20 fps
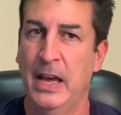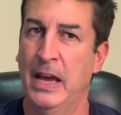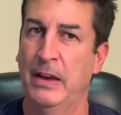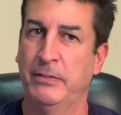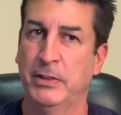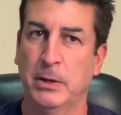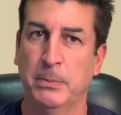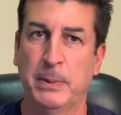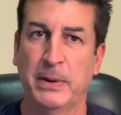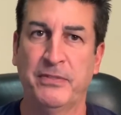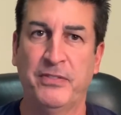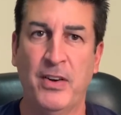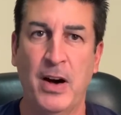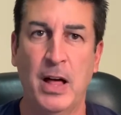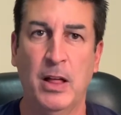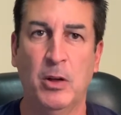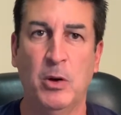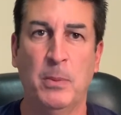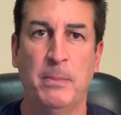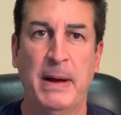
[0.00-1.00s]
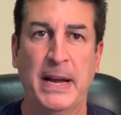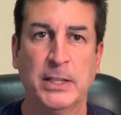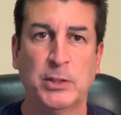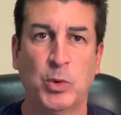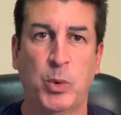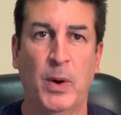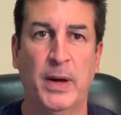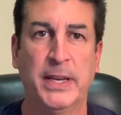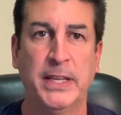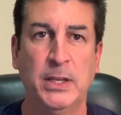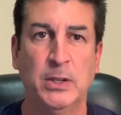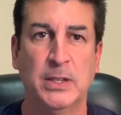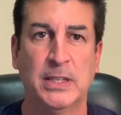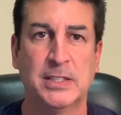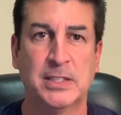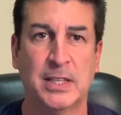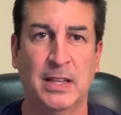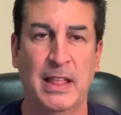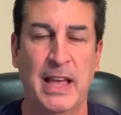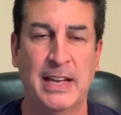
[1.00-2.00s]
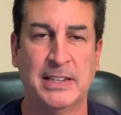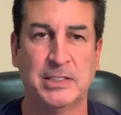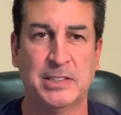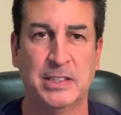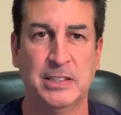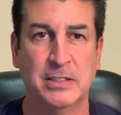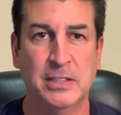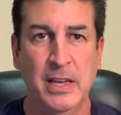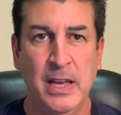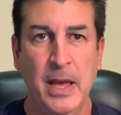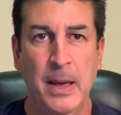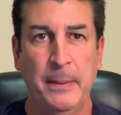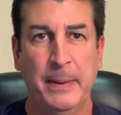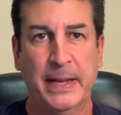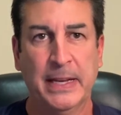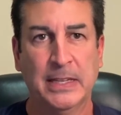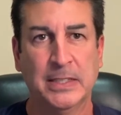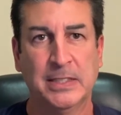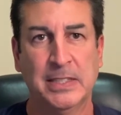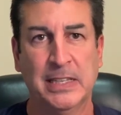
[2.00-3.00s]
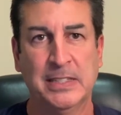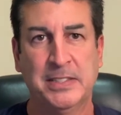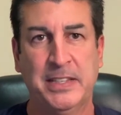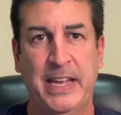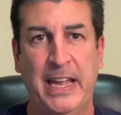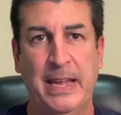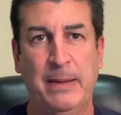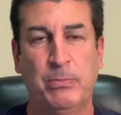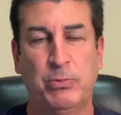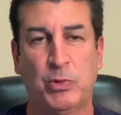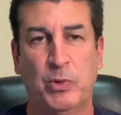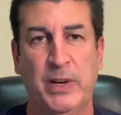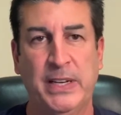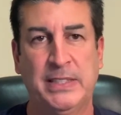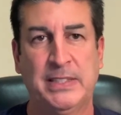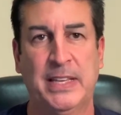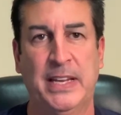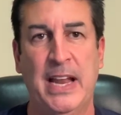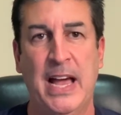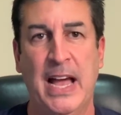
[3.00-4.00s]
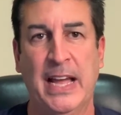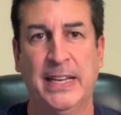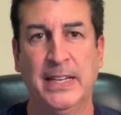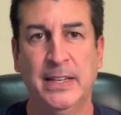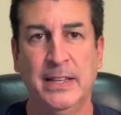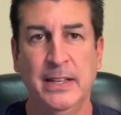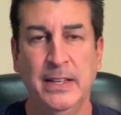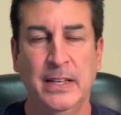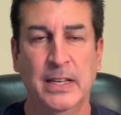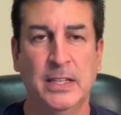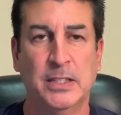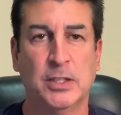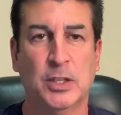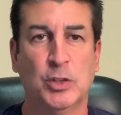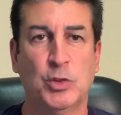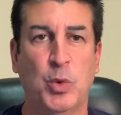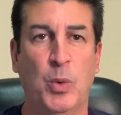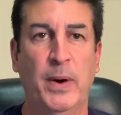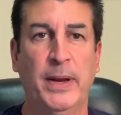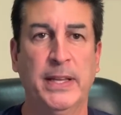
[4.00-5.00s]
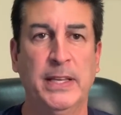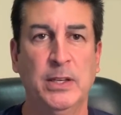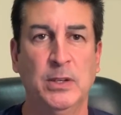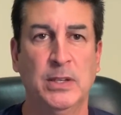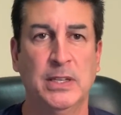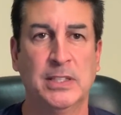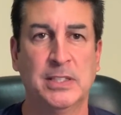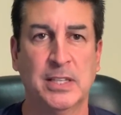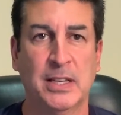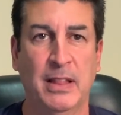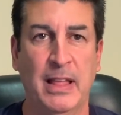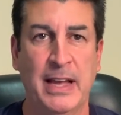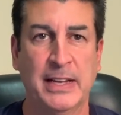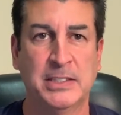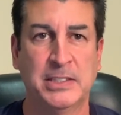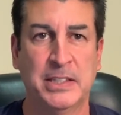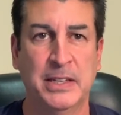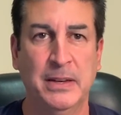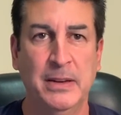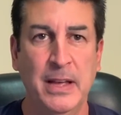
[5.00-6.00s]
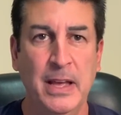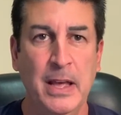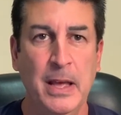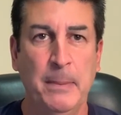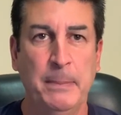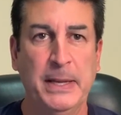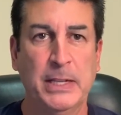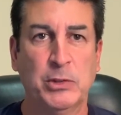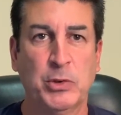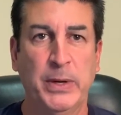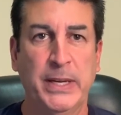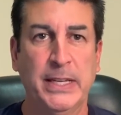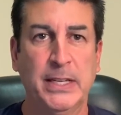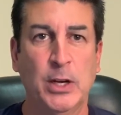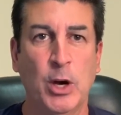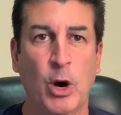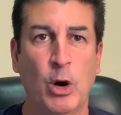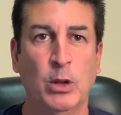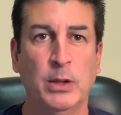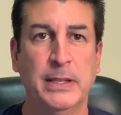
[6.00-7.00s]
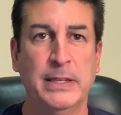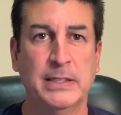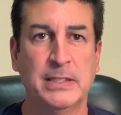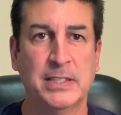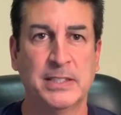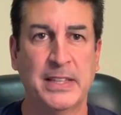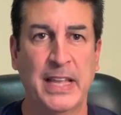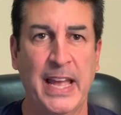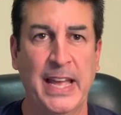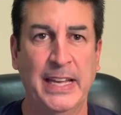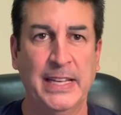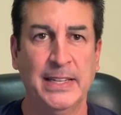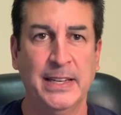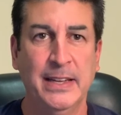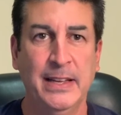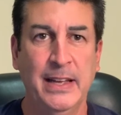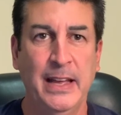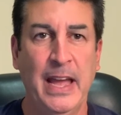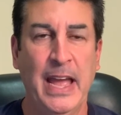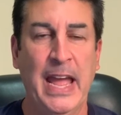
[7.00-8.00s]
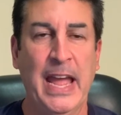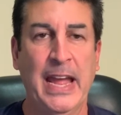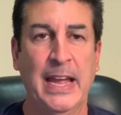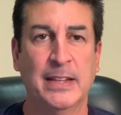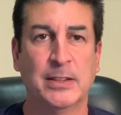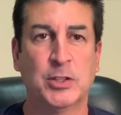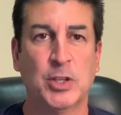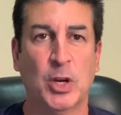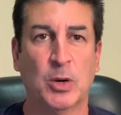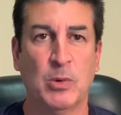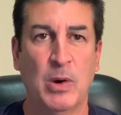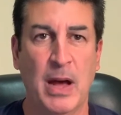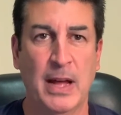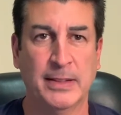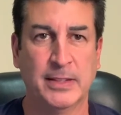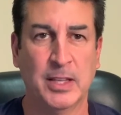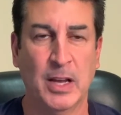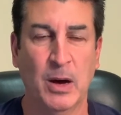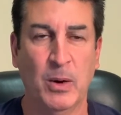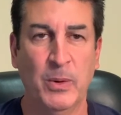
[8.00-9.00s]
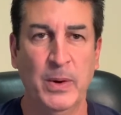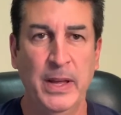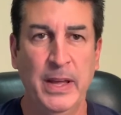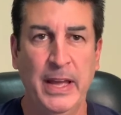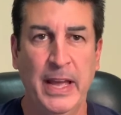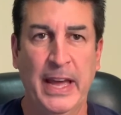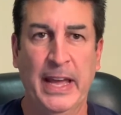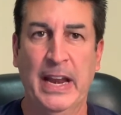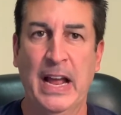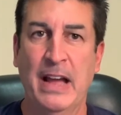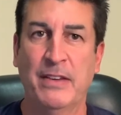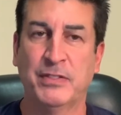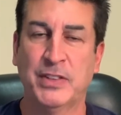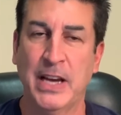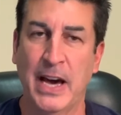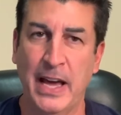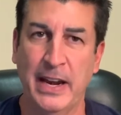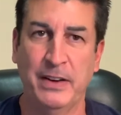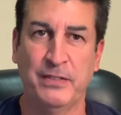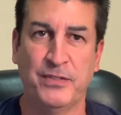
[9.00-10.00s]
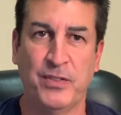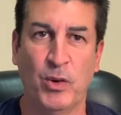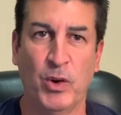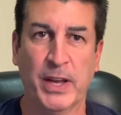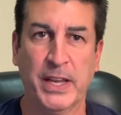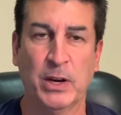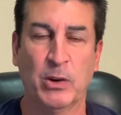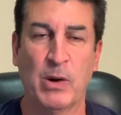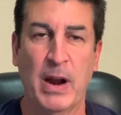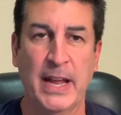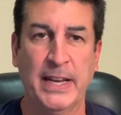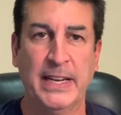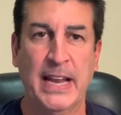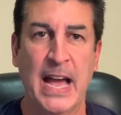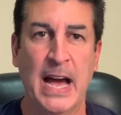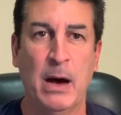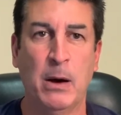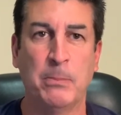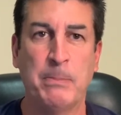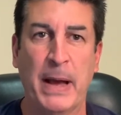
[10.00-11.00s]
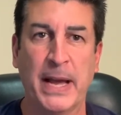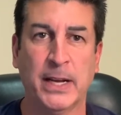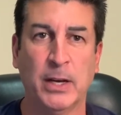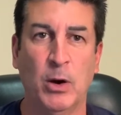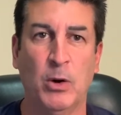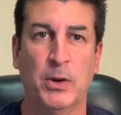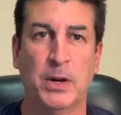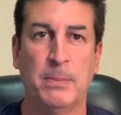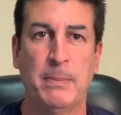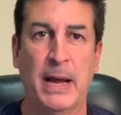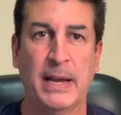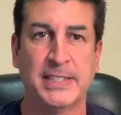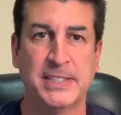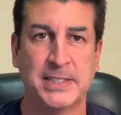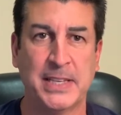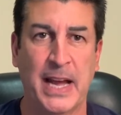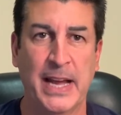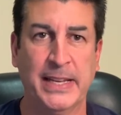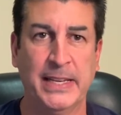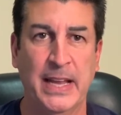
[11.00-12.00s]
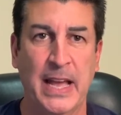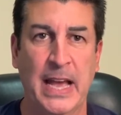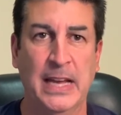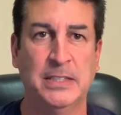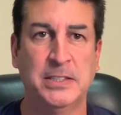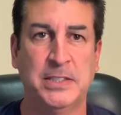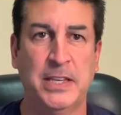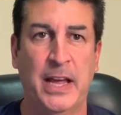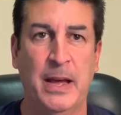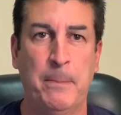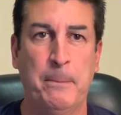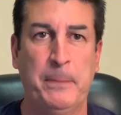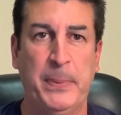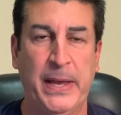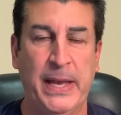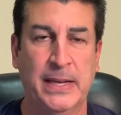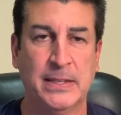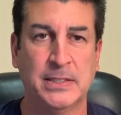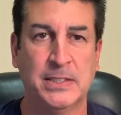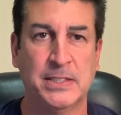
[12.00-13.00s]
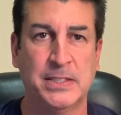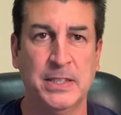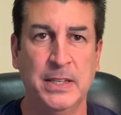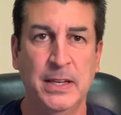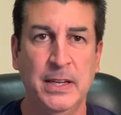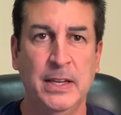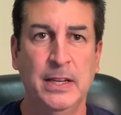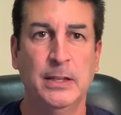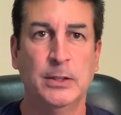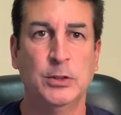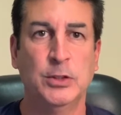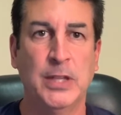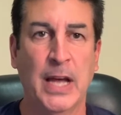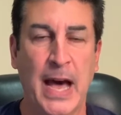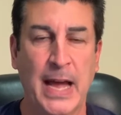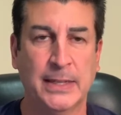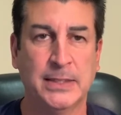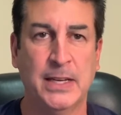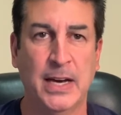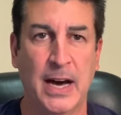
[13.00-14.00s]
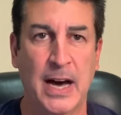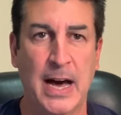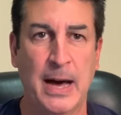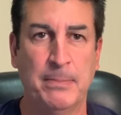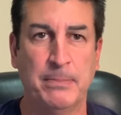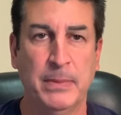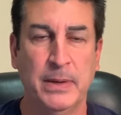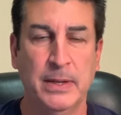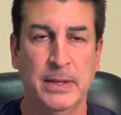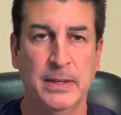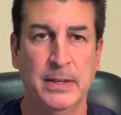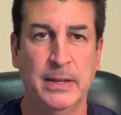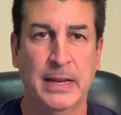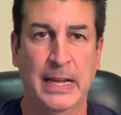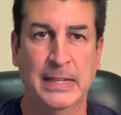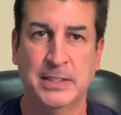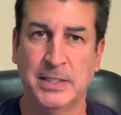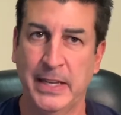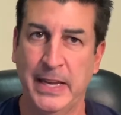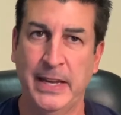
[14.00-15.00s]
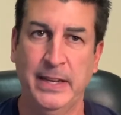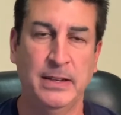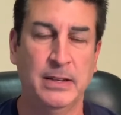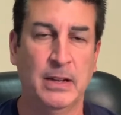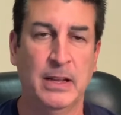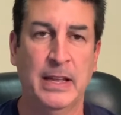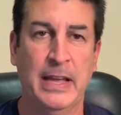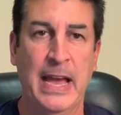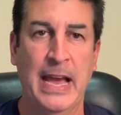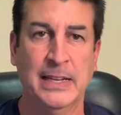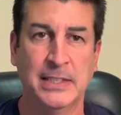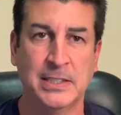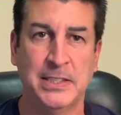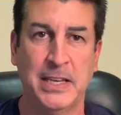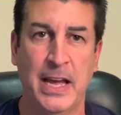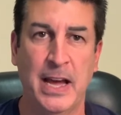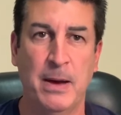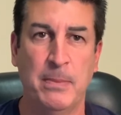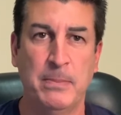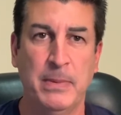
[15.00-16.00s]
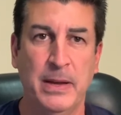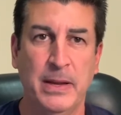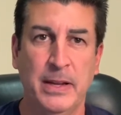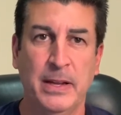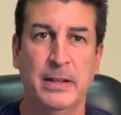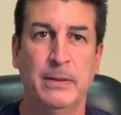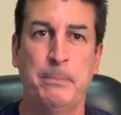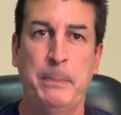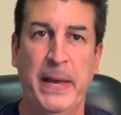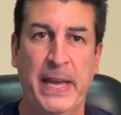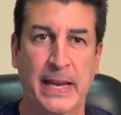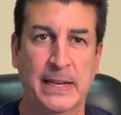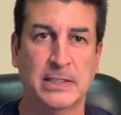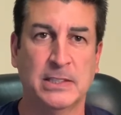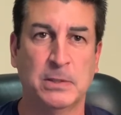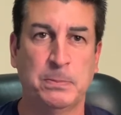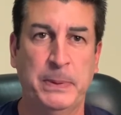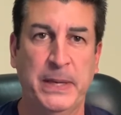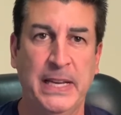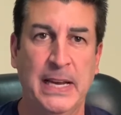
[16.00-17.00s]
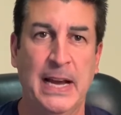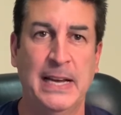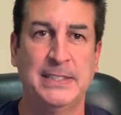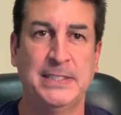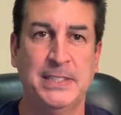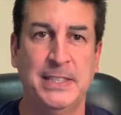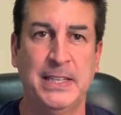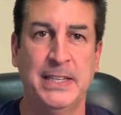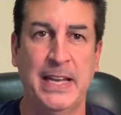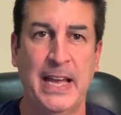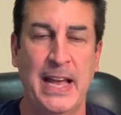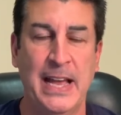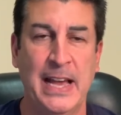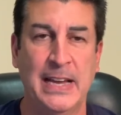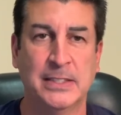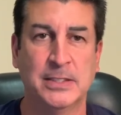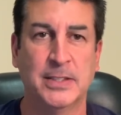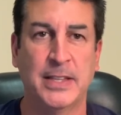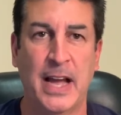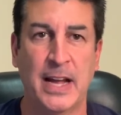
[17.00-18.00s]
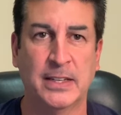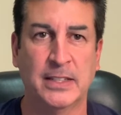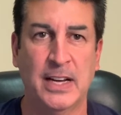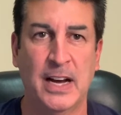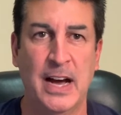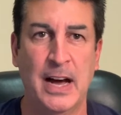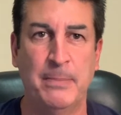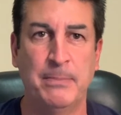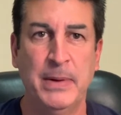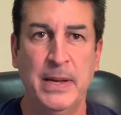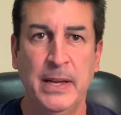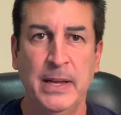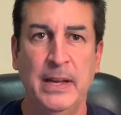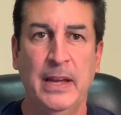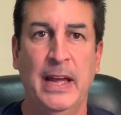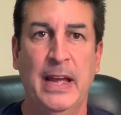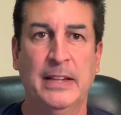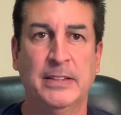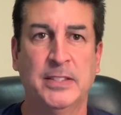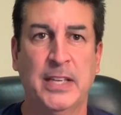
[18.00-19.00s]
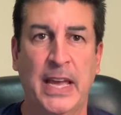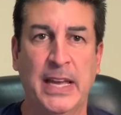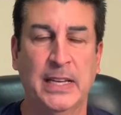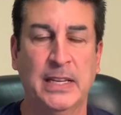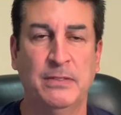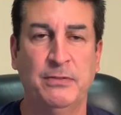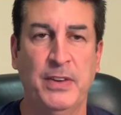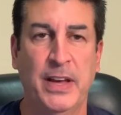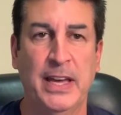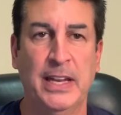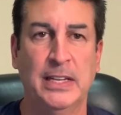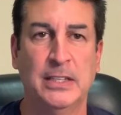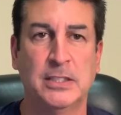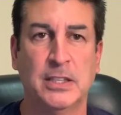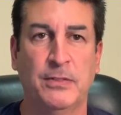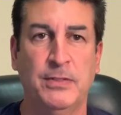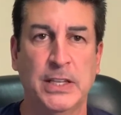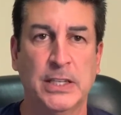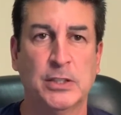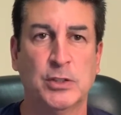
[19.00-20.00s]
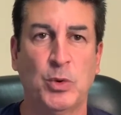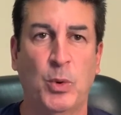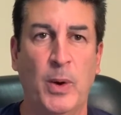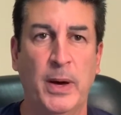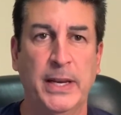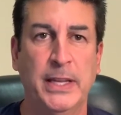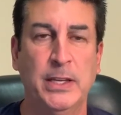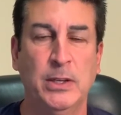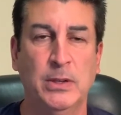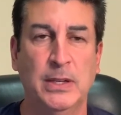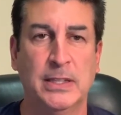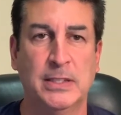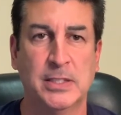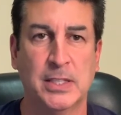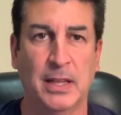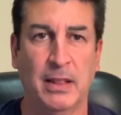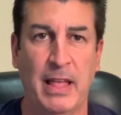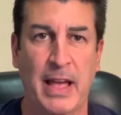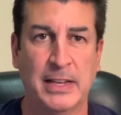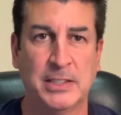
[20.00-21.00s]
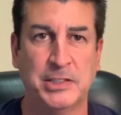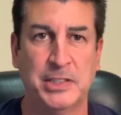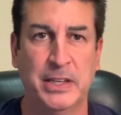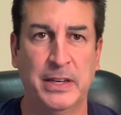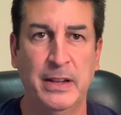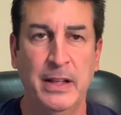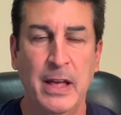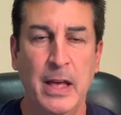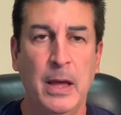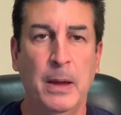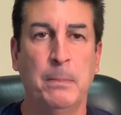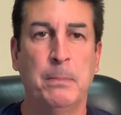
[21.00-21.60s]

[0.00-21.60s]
Have you been following my 20-unit selections? Because this game three tonight is a 20-unit selection between Golden State and Toronto. And I've got it for you right now by going to my site, smpicks.com. That's it, smpicks, P-I-C-K-S.com, and take advantage of this 20-unit selection.